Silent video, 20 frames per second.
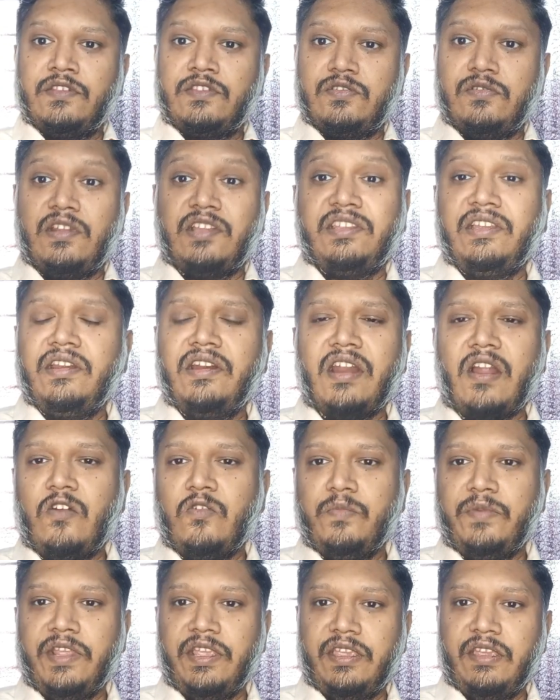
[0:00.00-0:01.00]
So nothing
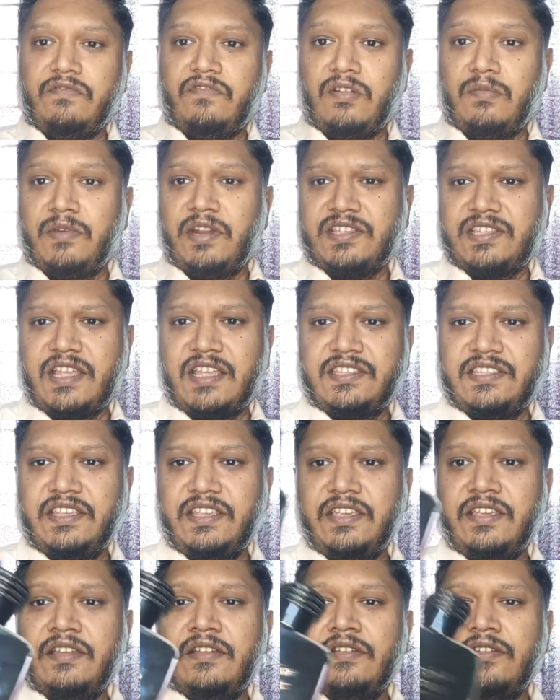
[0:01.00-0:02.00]
groundbreaking from
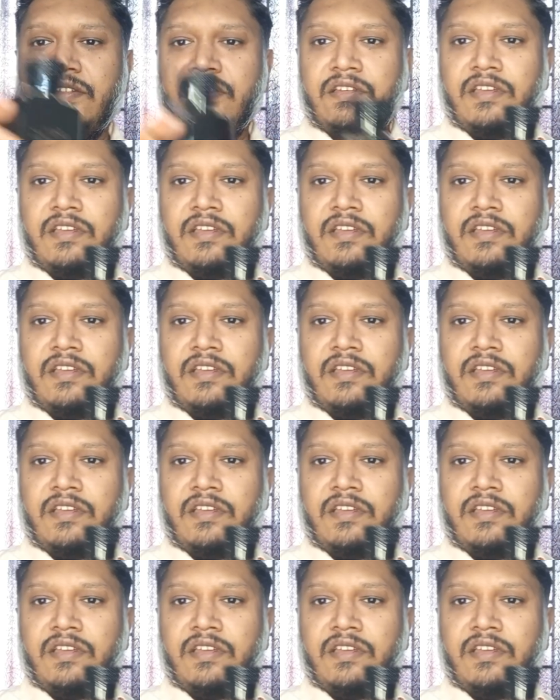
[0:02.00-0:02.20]
Rasasi.